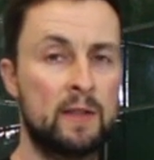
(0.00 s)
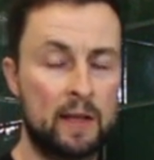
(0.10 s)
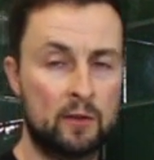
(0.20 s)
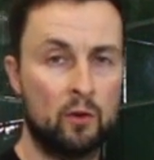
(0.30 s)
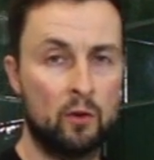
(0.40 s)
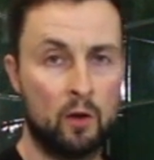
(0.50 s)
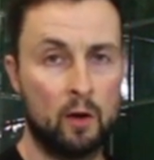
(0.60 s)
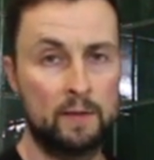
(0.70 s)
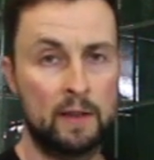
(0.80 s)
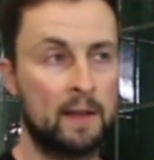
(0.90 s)
starts going
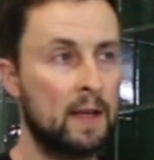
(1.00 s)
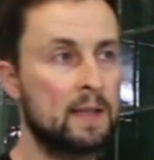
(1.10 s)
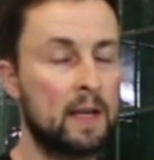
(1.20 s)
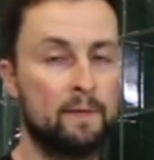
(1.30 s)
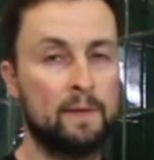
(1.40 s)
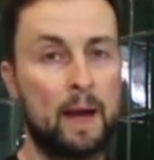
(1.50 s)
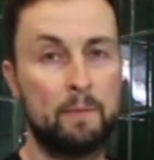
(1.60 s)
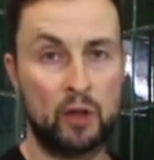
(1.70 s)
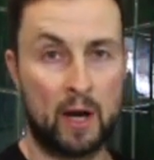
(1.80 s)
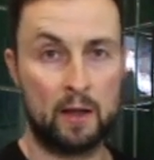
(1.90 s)
off, till it gets like
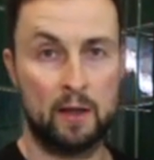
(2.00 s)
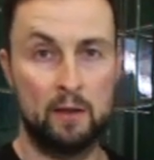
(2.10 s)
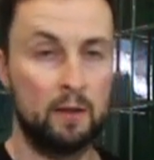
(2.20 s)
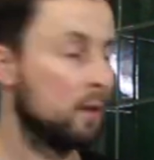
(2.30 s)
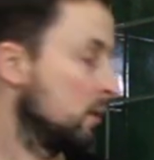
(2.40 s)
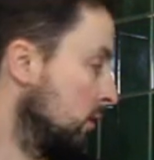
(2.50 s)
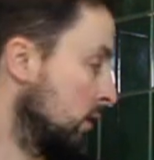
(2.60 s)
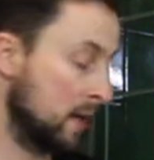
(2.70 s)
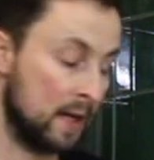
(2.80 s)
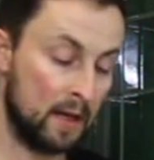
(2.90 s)
flapjack,
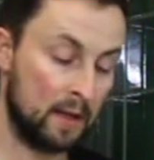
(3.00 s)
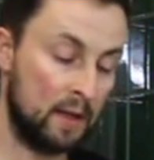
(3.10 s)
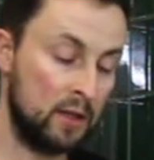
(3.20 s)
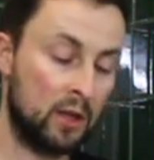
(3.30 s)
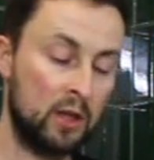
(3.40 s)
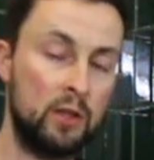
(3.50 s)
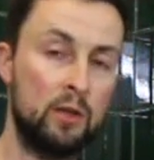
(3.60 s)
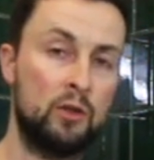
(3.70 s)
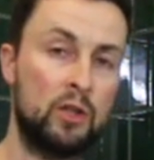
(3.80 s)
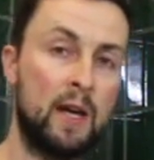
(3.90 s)
okay, then you can
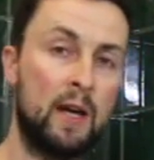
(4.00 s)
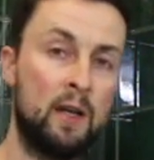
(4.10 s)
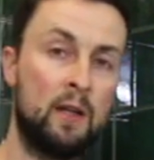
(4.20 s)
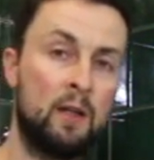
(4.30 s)
use your